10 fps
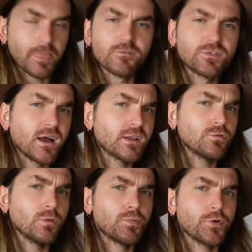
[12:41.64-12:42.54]
I've started
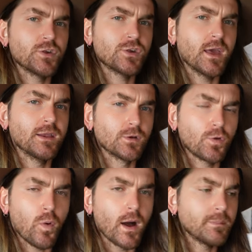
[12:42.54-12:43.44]
to appreciate it
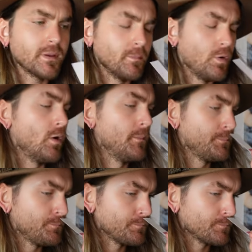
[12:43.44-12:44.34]
quite a bit more.
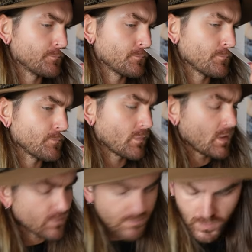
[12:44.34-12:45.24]

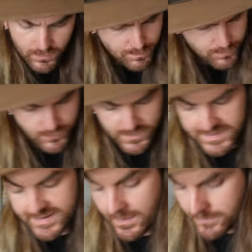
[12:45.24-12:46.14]
It smells pretty
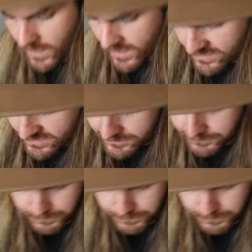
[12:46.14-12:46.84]
damn nice.